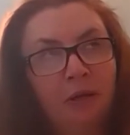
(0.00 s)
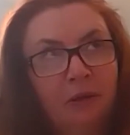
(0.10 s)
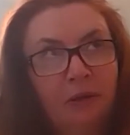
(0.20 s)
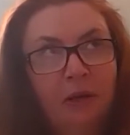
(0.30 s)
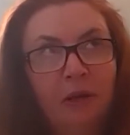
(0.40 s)

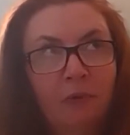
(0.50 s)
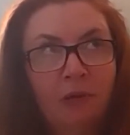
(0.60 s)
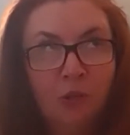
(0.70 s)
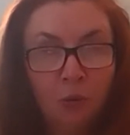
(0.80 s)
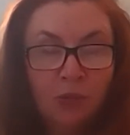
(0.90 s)
you know, we
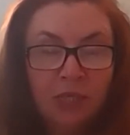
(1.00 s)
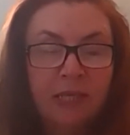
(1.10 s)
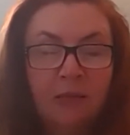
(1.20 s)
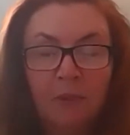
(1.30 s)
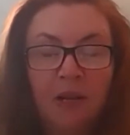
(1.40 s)
talked a
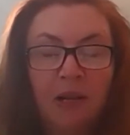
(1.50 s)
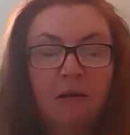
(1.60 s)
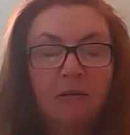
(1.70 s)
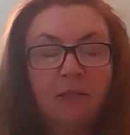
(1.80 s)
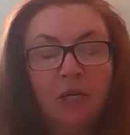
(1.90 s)
little bit
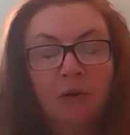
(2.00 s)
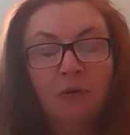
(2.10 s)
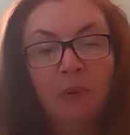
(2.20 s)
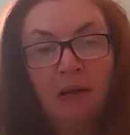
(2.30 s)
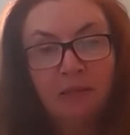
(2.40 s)
last year
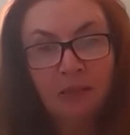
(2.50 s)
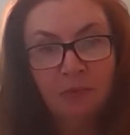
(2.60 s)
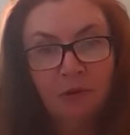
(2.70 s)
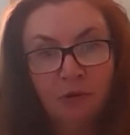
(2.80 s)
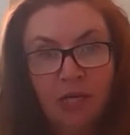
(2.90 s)
about some of
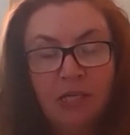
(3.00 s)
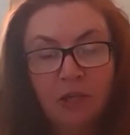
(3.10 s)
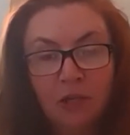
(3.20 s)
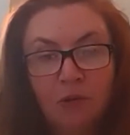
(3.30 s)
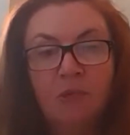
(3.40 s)
the trends
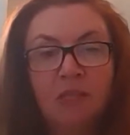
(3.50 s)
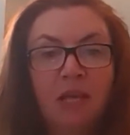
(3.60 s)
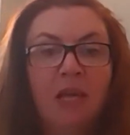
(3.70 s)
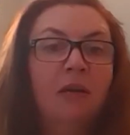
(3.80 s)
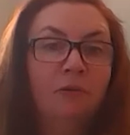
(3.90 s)
that you were
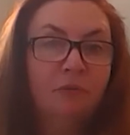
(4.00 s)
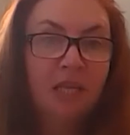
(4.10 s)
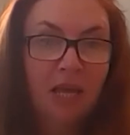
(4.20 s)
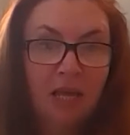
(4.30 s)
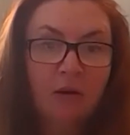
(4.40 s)
seeing, and
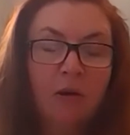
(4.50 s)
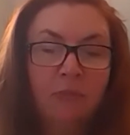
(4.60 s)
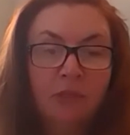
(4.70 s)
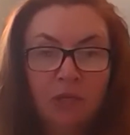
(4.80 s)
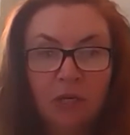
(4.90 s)
obviously AI,
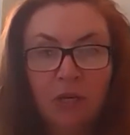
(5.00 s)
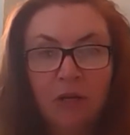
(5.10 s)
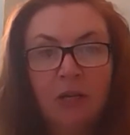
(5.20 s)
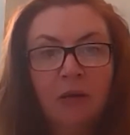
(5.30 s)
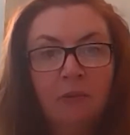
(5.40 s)
machine
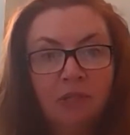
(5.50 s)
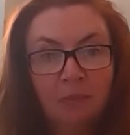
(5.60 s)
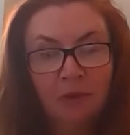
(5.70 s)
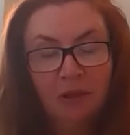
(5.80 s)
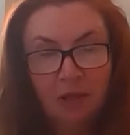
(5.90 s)
learning were
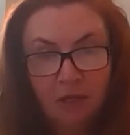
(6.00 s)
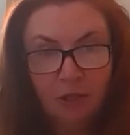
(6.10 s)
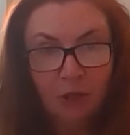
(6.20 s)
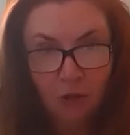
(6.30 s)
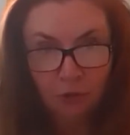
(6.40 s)
some of the things
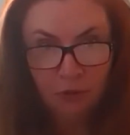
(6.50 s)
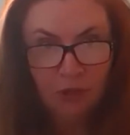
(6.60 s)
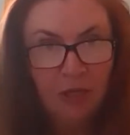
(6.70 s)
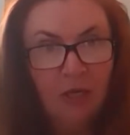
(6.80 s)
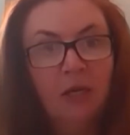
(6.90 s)
that you
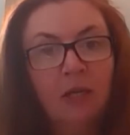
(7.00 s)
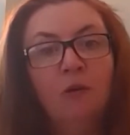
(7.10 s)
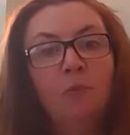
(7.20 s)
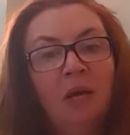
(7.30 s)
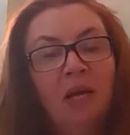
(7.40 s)

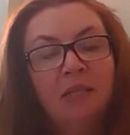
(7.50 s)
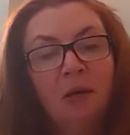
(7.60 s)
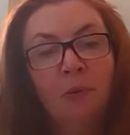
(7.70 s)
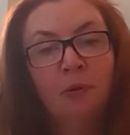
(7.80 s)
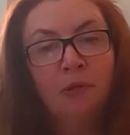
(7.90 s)
picked
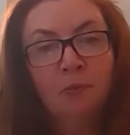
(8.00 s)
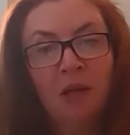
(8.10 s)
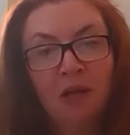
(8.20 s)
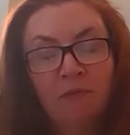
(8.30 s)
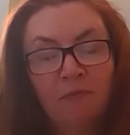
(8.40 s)
up on as
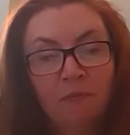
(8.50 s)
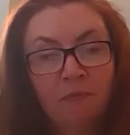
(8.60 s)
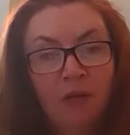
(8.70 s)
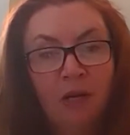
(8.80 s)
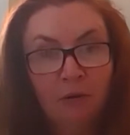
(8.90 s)
being,
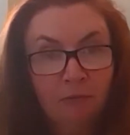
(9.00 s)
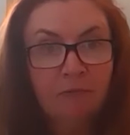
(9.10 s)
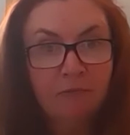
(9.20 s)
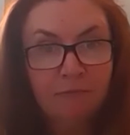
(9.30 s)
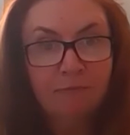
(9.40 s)
you know,
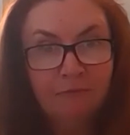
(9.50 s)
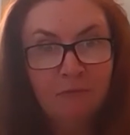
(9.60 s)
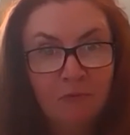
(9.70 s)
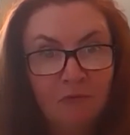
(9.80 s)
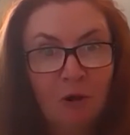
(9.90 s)

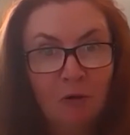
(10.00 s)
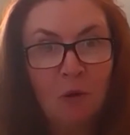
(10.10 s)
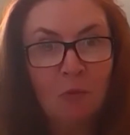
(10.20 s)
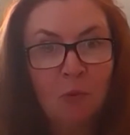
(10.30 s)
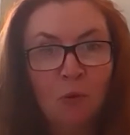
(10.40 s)
very
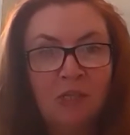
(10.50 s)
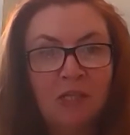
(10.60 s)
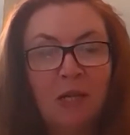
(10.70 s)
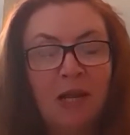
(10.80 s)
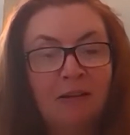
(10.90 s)

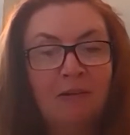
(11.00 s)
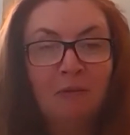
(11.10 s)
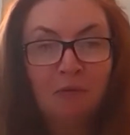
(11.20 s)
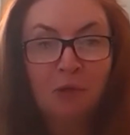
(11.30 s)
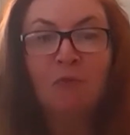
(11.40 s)
important, and
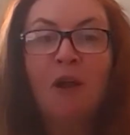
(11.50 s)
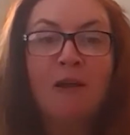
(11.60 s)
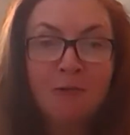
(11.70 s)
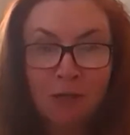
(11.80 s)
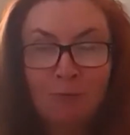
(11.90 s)
was very
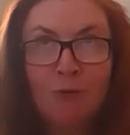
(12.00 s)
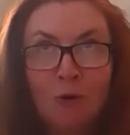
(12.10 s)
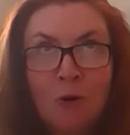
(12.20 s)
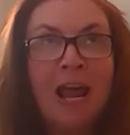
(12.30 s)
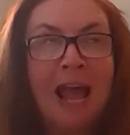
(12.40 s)
much
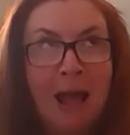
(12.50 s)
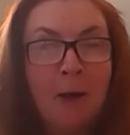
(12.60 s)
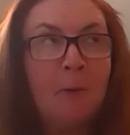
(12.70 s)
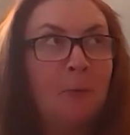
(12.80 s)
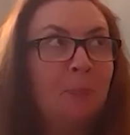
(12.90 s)
borne
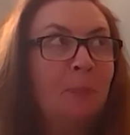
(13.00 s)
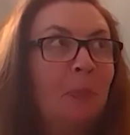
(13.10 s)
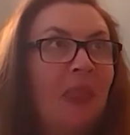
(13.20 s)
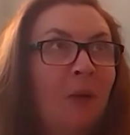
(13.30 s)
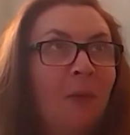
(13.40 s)
out
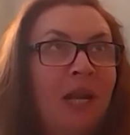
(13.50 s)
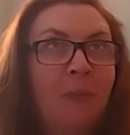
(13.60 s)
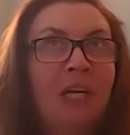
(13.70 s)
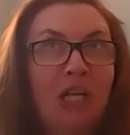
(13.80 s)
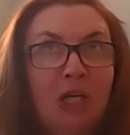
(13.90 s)
when
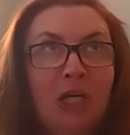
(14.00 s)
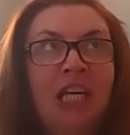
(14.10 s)
we look